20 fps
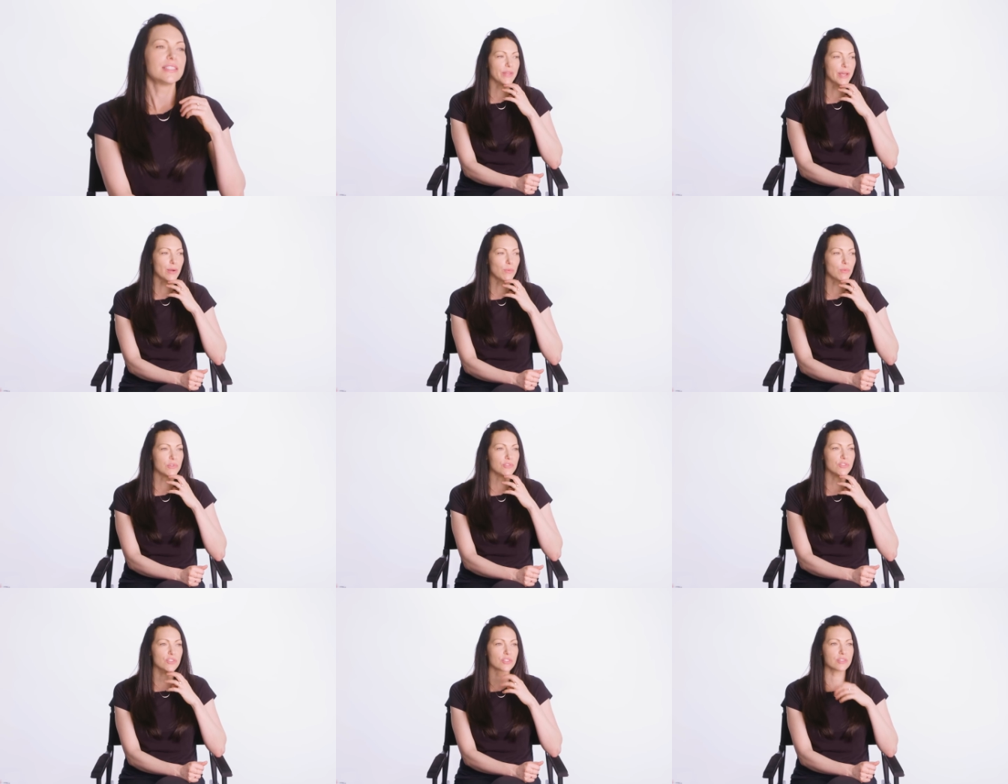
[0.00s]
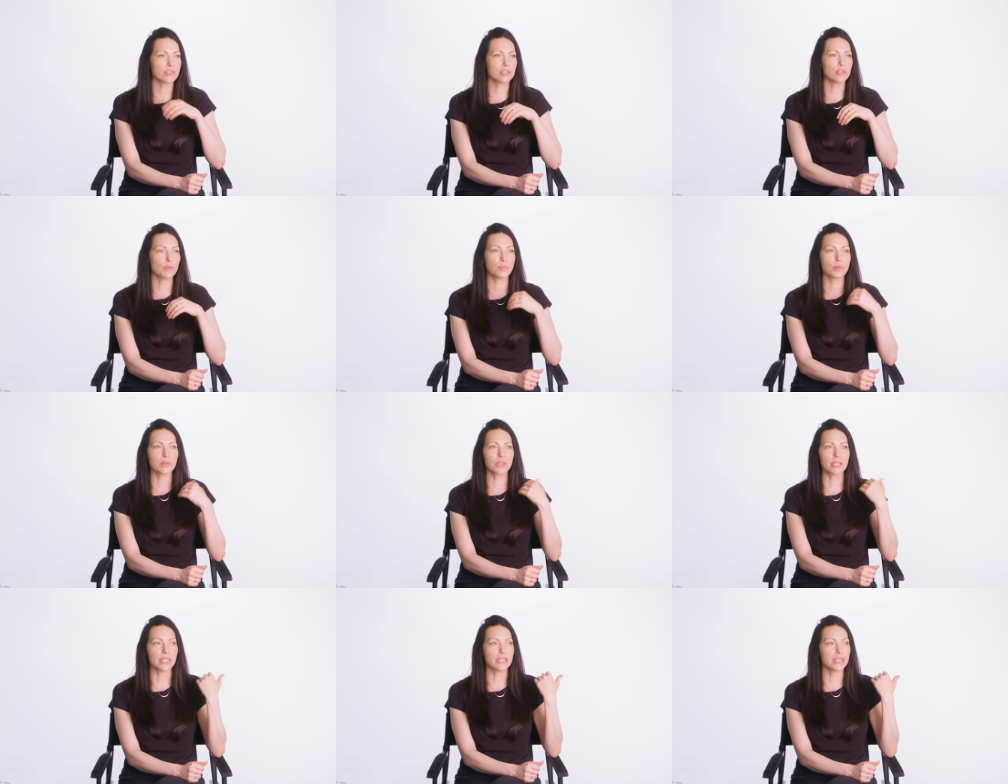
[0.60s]
and we'll just
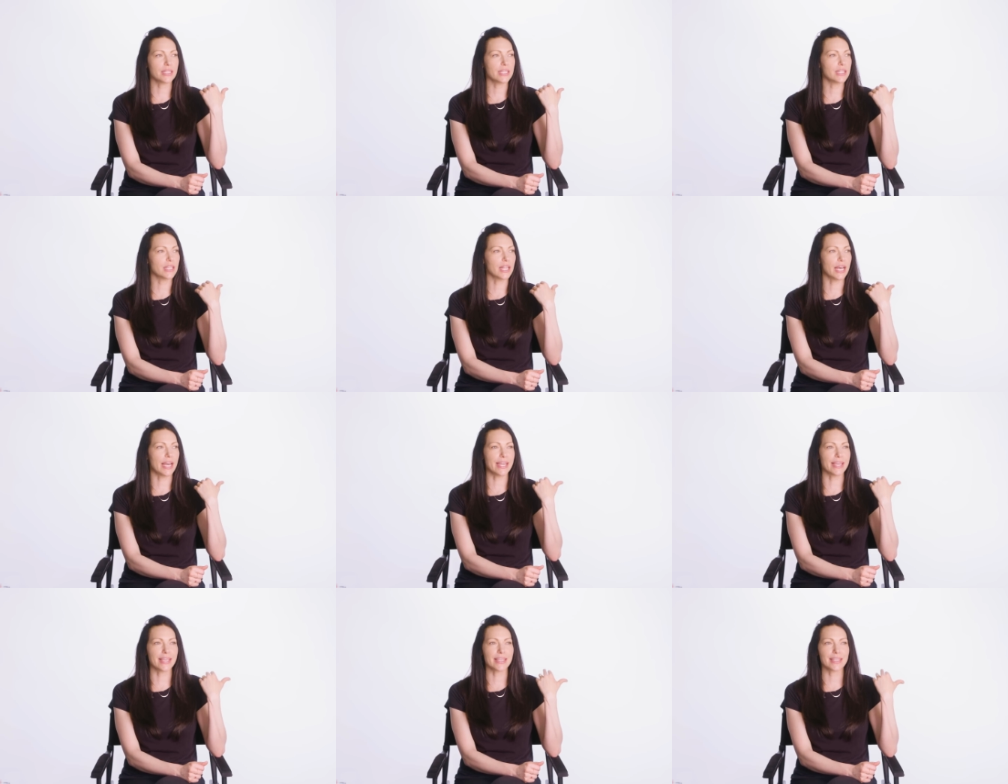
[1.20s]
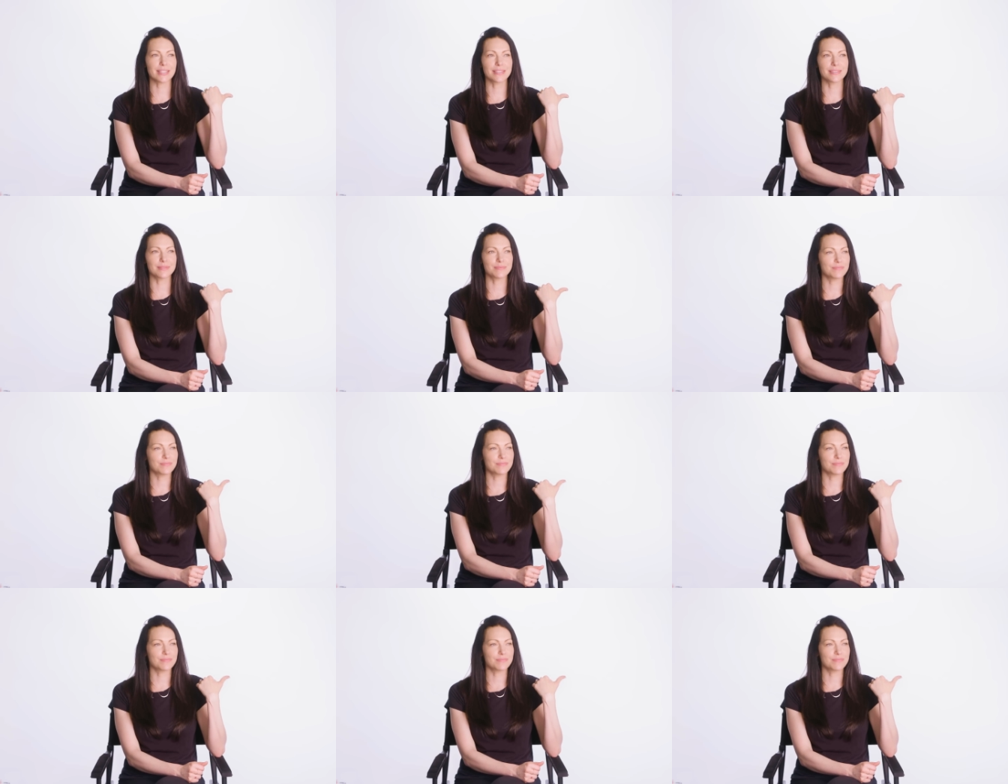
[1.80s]
completely like